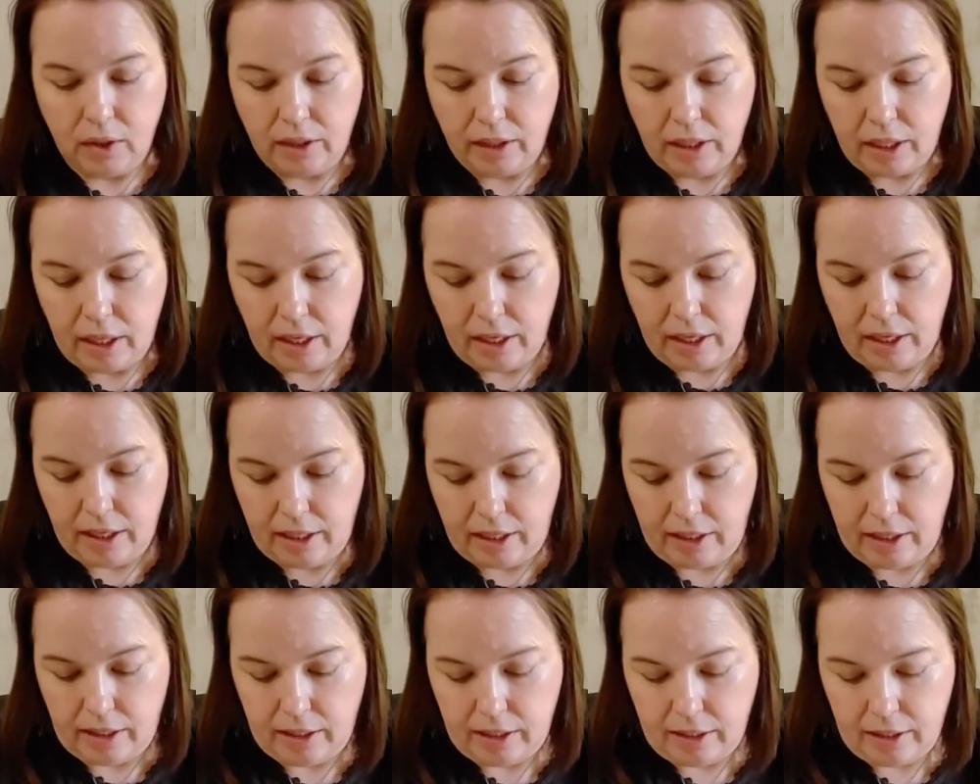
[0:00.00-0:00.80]

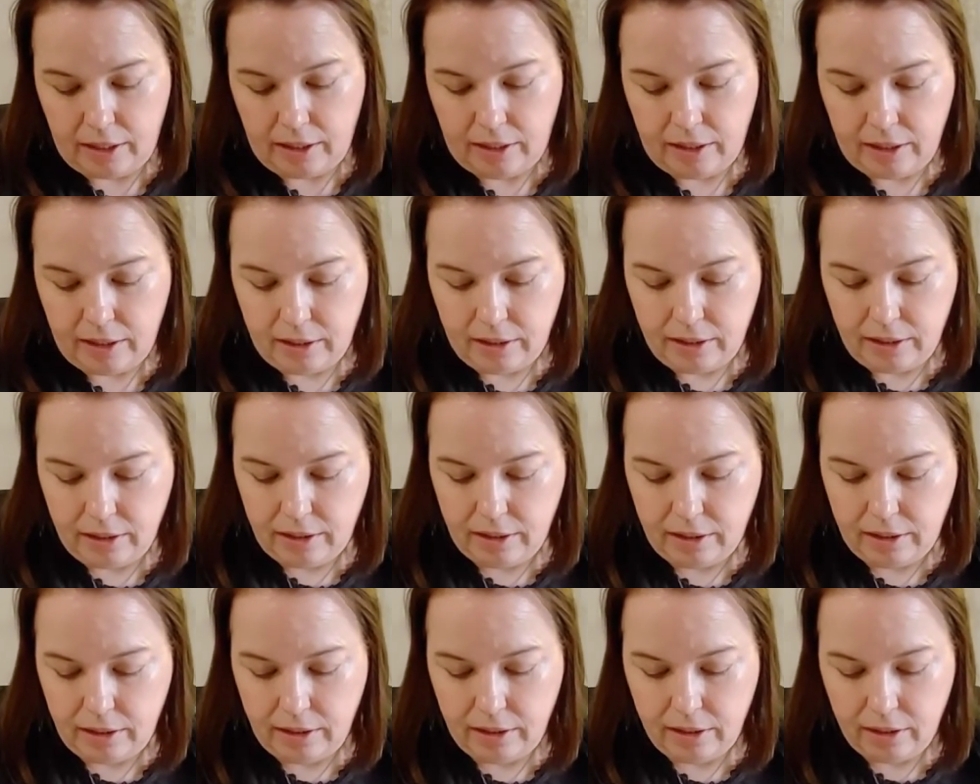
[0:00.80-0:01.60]
Okay.
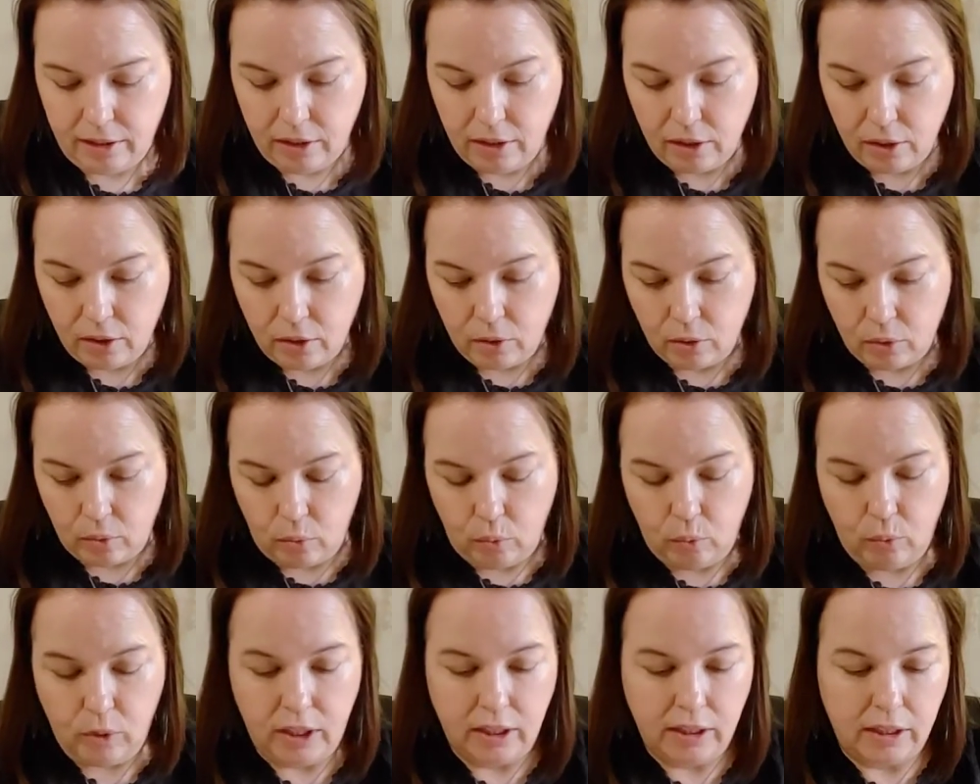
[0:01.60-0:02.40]

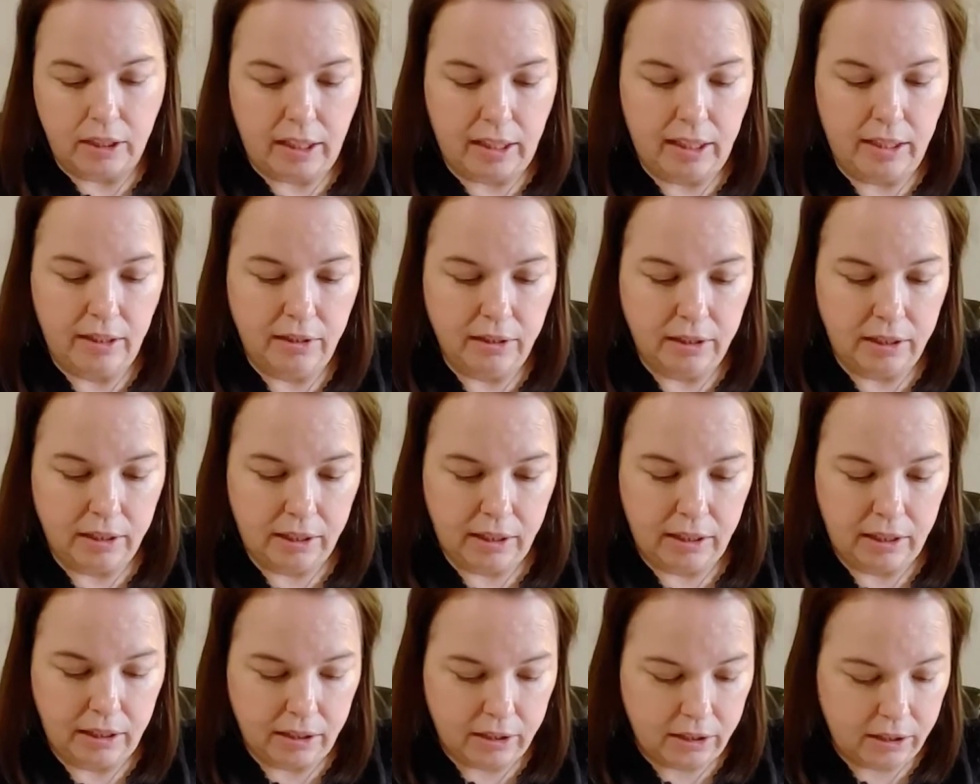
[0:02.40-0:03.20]
What else
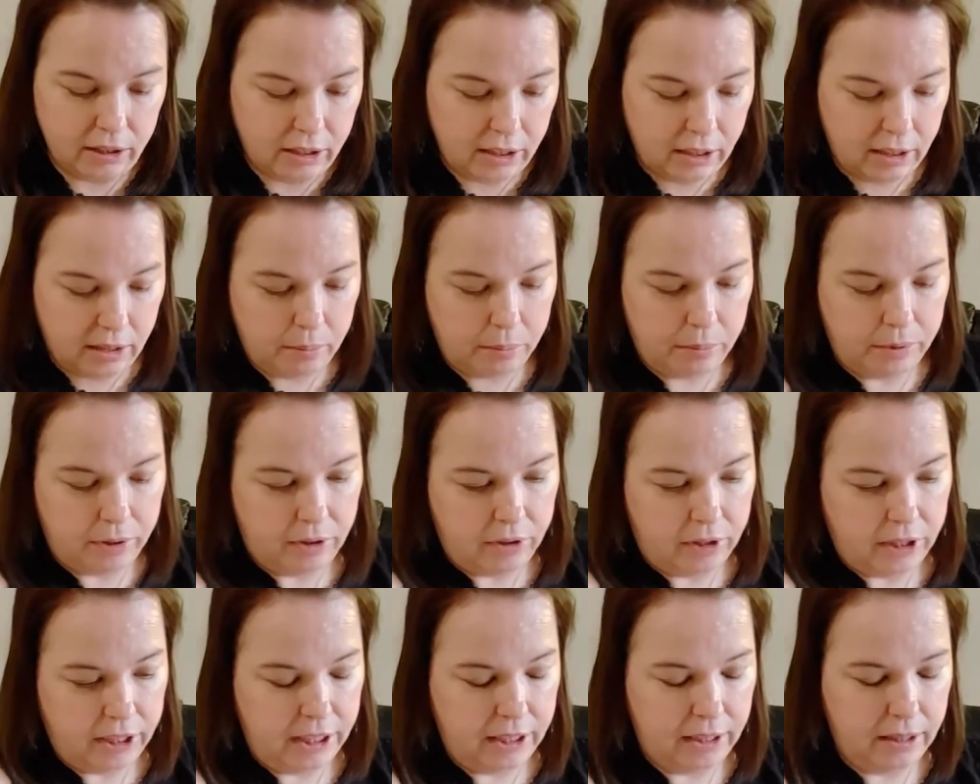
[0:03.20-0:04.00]
here,
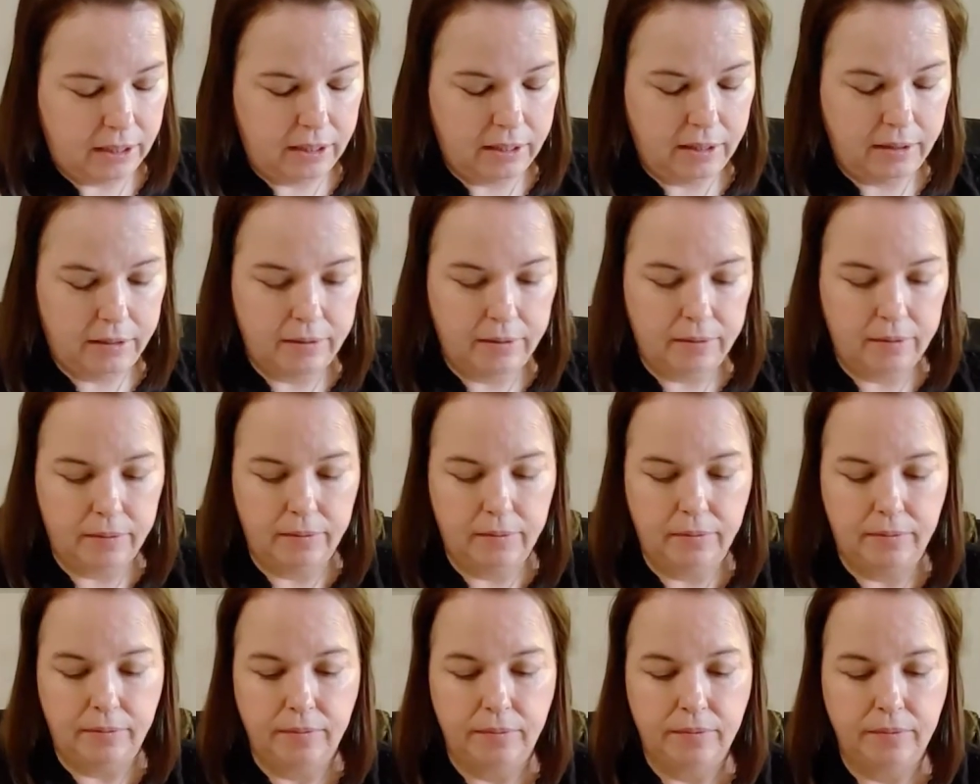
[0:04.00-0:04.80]
Spirit?
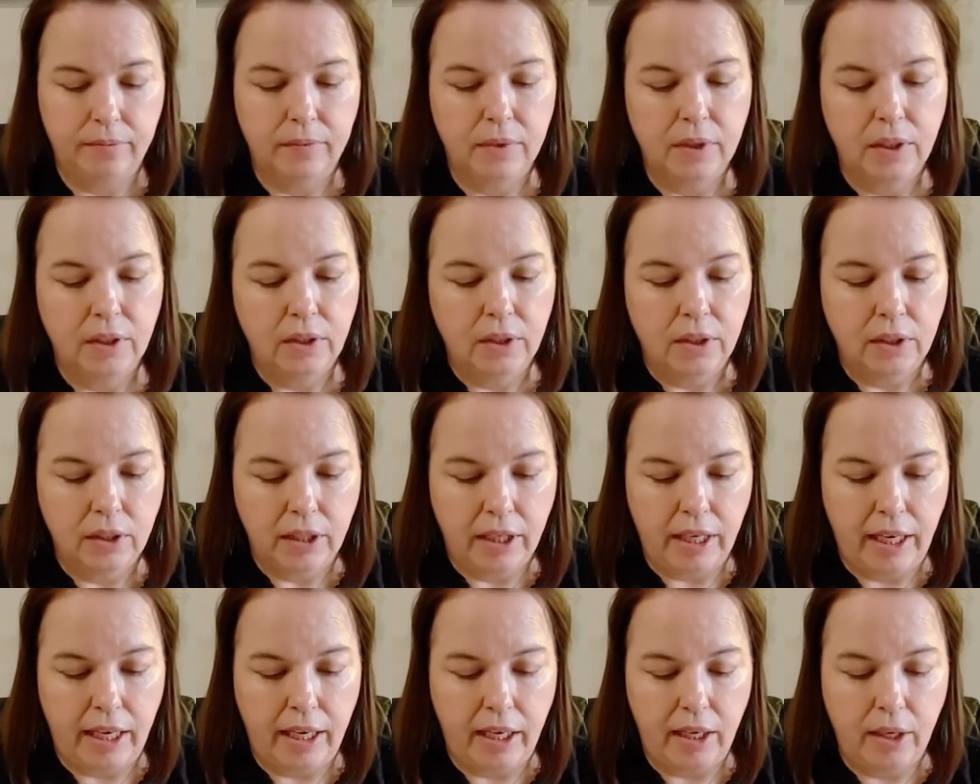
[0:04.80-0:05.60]

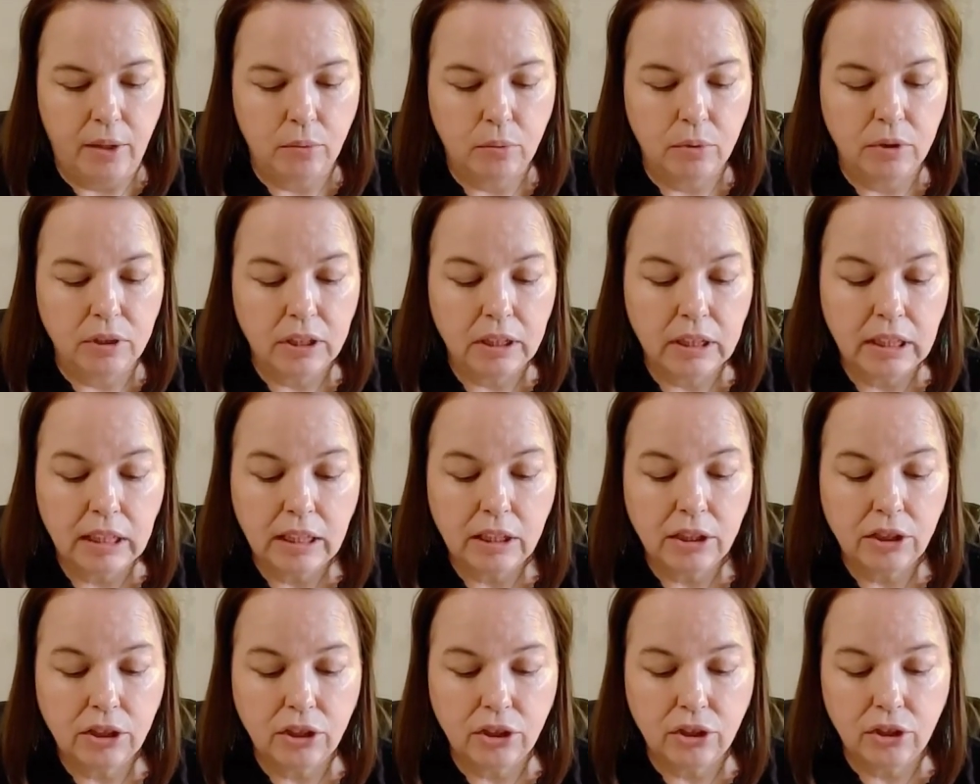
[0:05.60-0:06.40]
Okay.
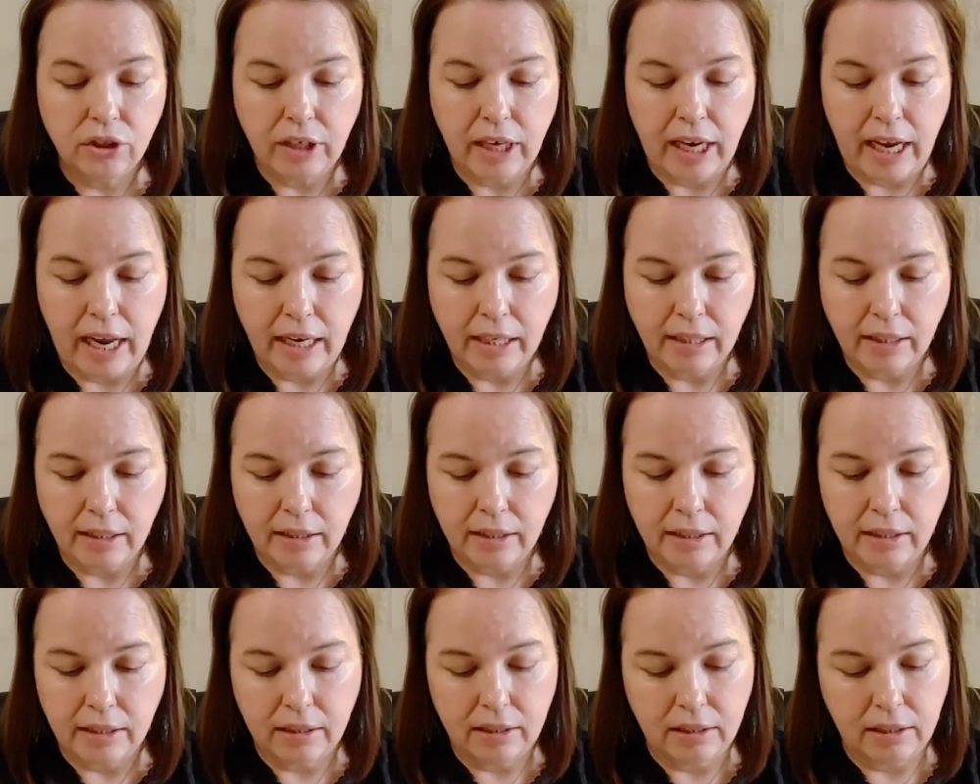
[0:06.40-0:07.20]
Release your
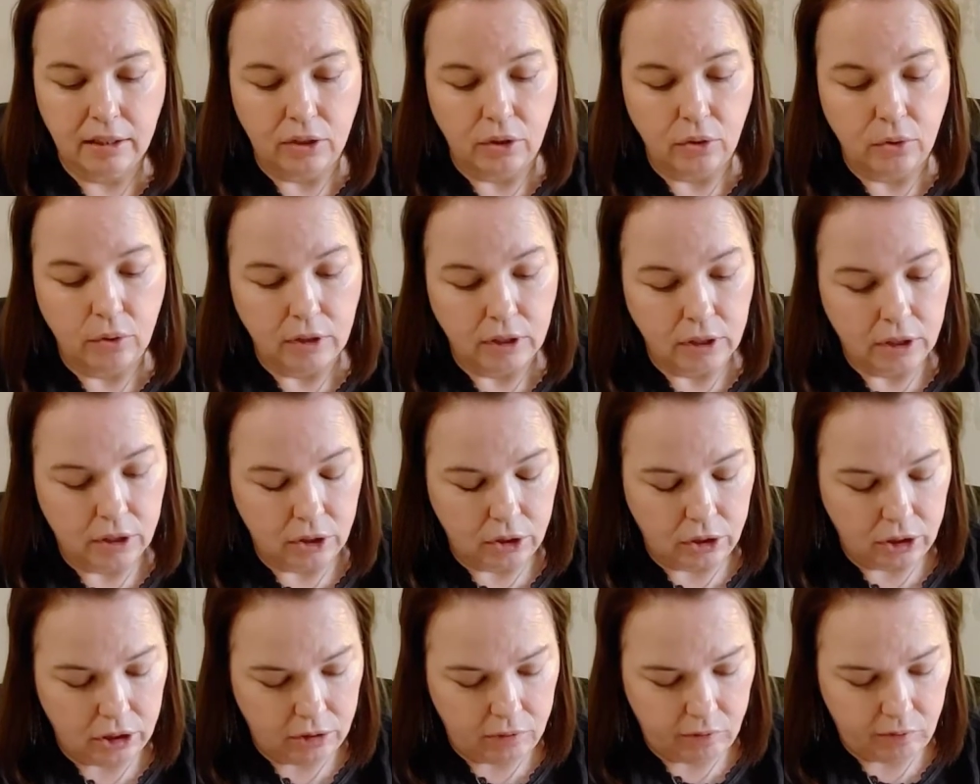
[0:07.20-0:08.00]
ex. You
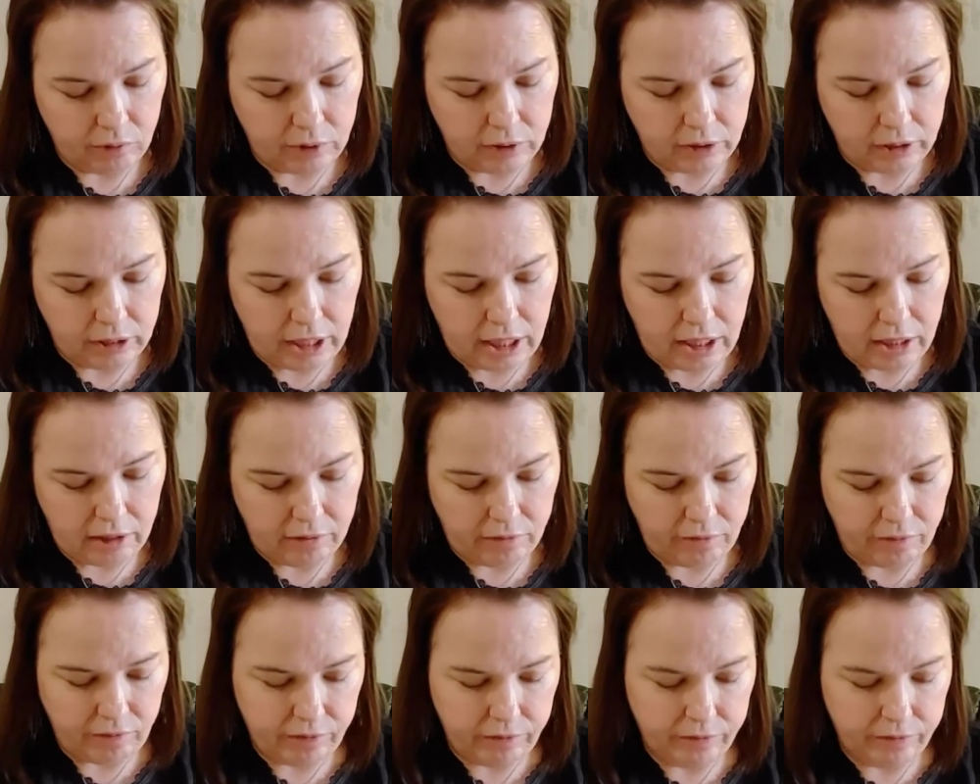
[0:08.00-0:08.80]
deserve love.